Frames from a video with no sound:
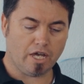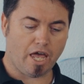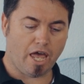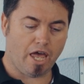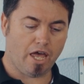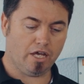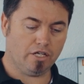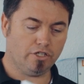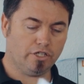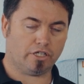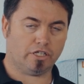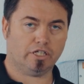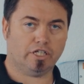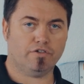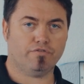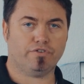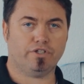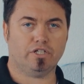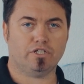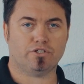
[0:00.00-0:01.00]
And you can
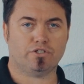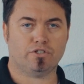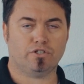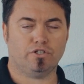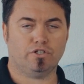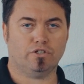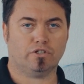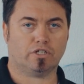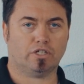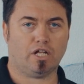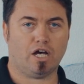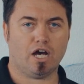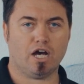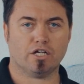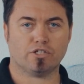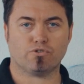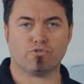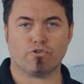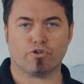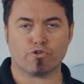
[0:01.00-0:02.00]
give these to your
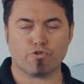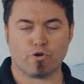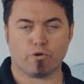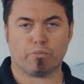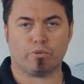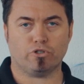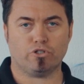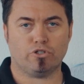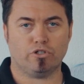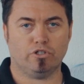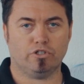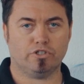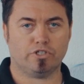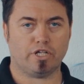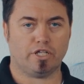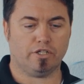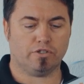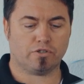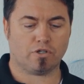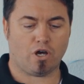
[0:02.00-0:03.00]
class or a group of students
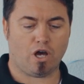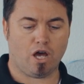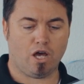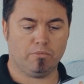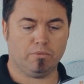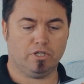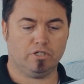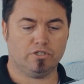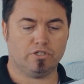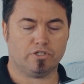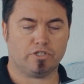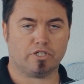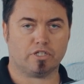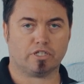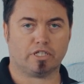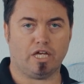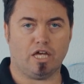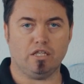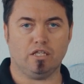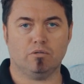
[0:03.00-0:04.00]
at the time and
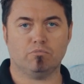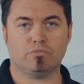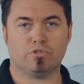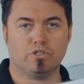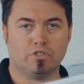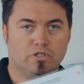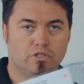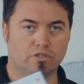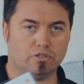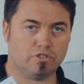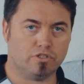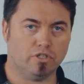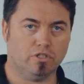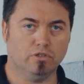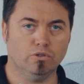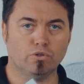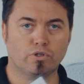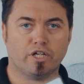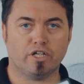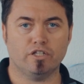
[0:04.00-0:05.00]
just get them to
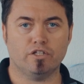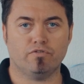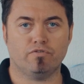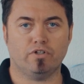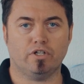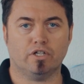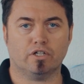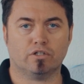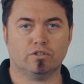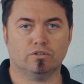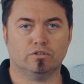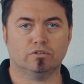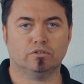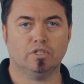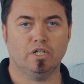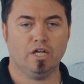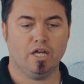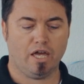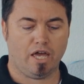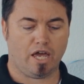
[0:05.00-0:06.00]
look at the
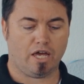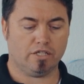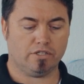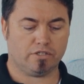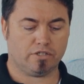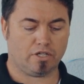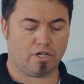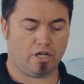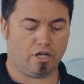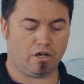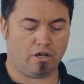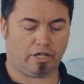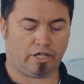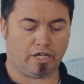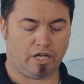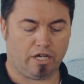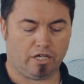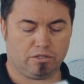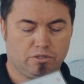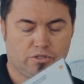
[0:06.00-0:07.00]
vehicle and say,
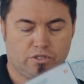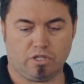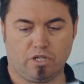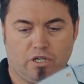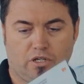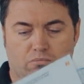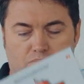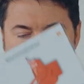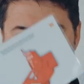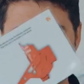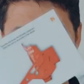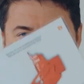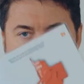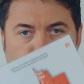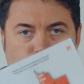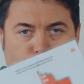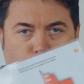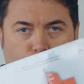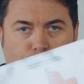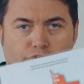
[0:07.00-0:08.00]
okay, so
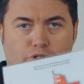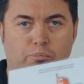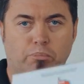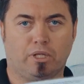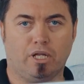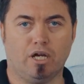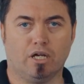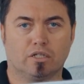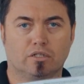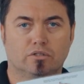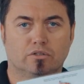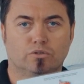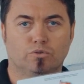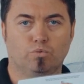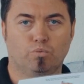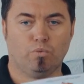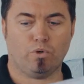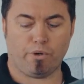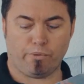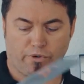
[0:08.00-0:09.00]
service
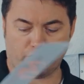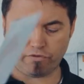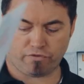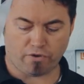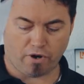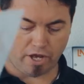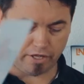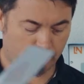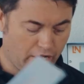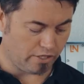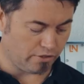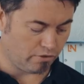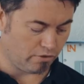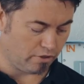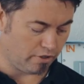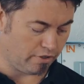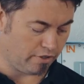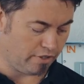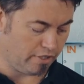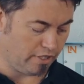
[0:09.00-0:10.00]
plug, where would I find that
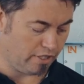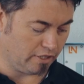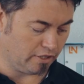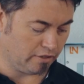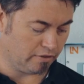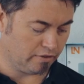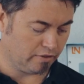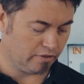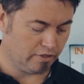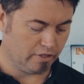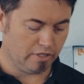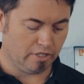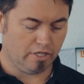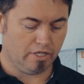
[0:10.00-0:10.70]
sort of thing?